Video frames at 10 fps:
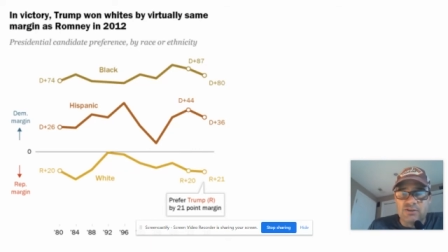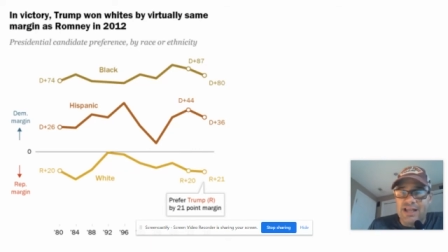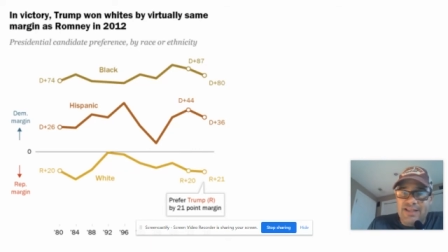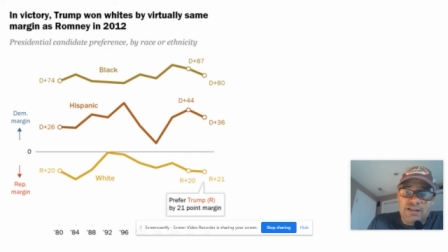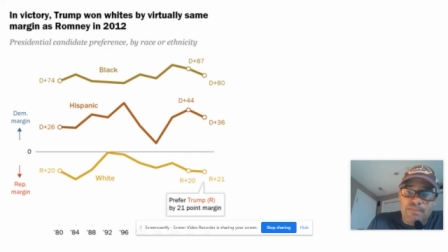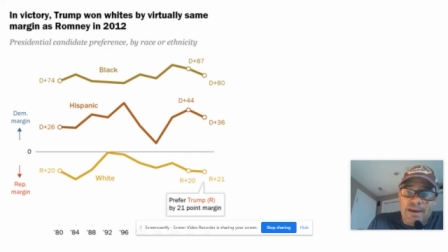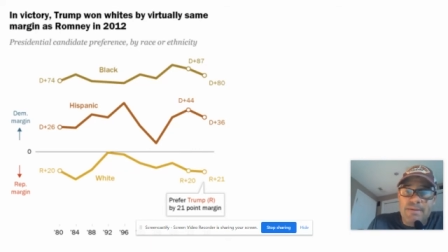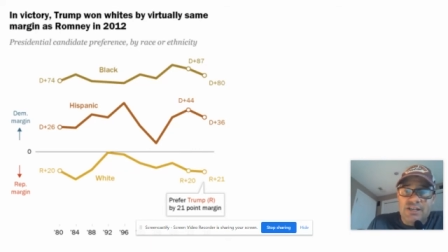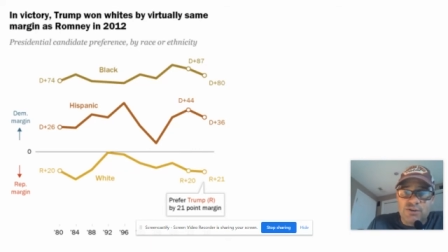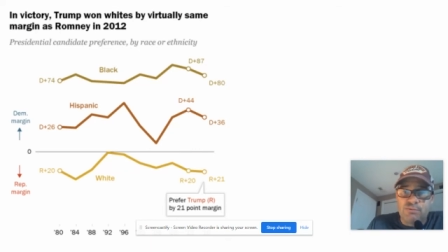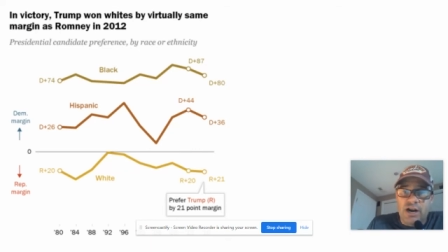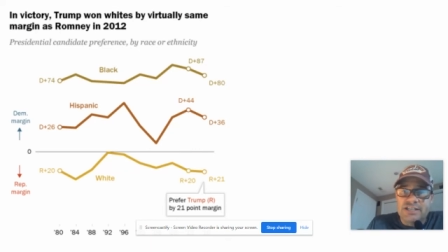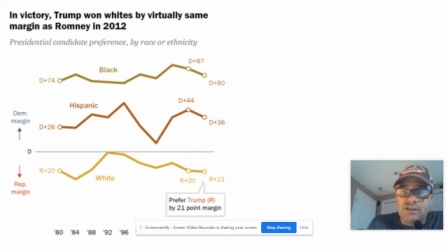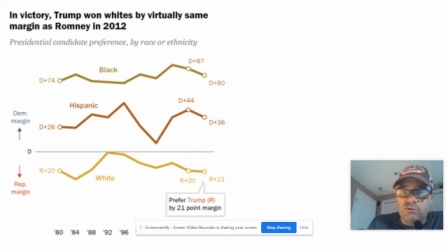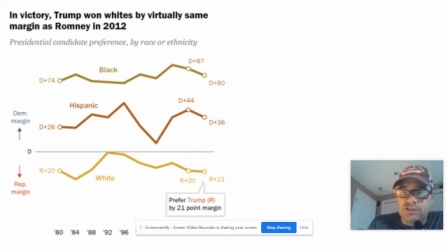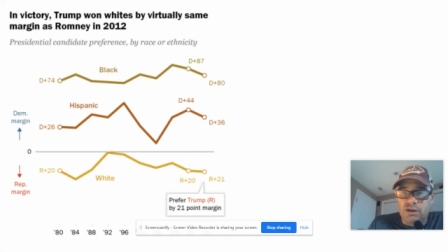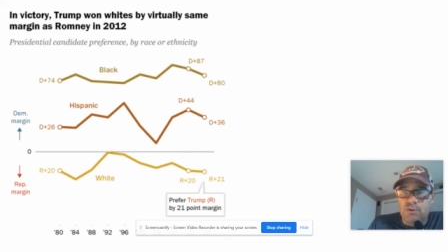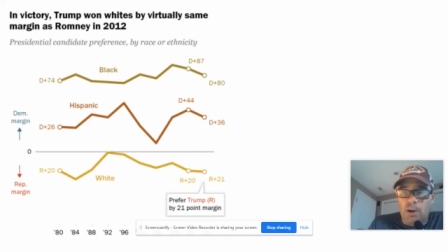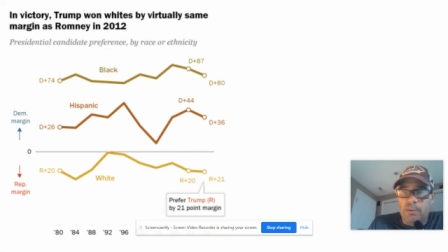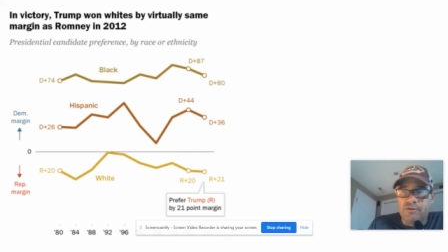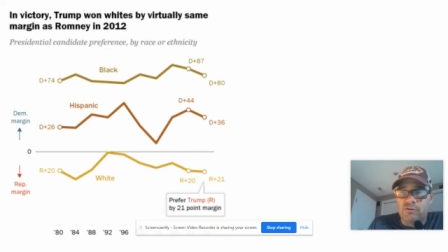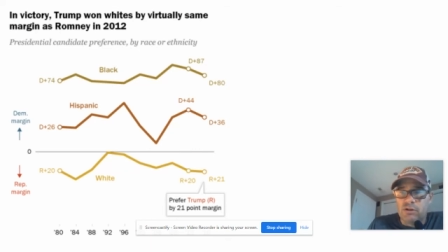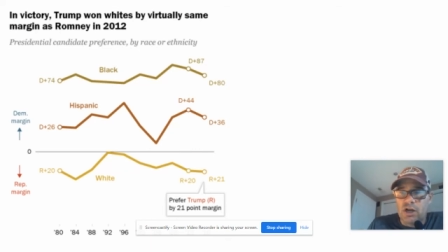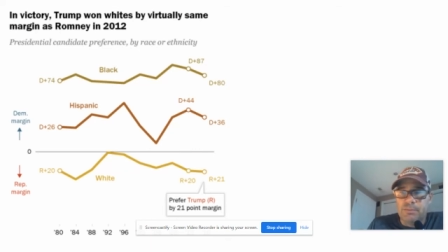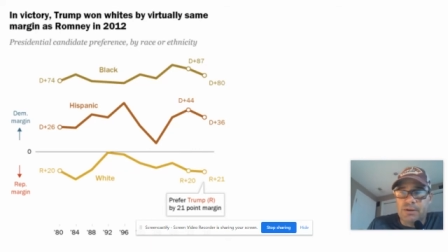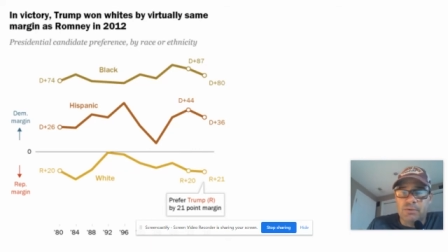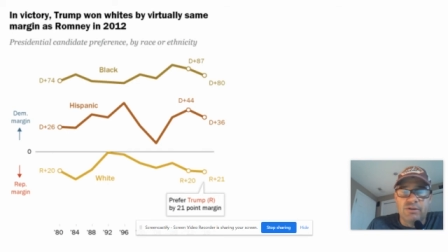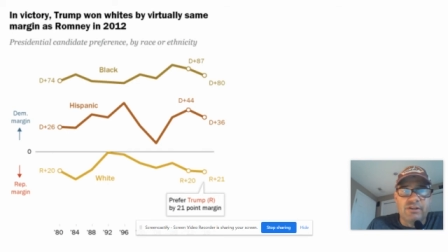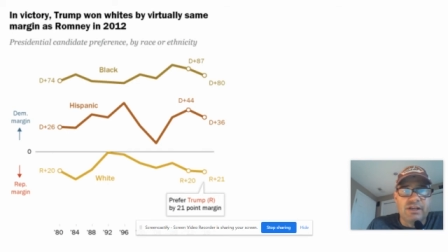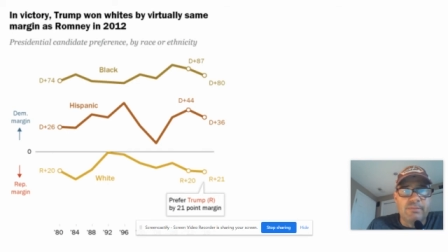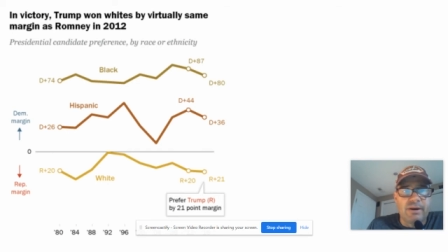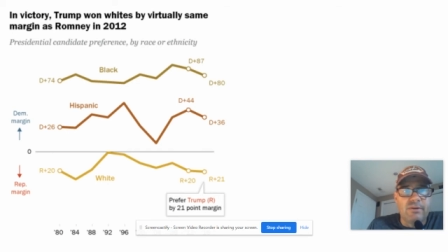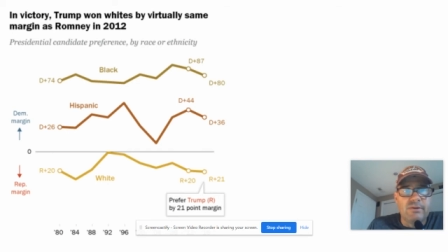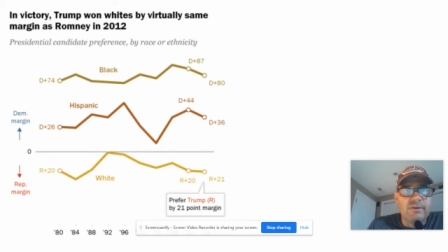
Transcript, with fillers: That that's maybe a surprising result, probably for a lot of people to think about.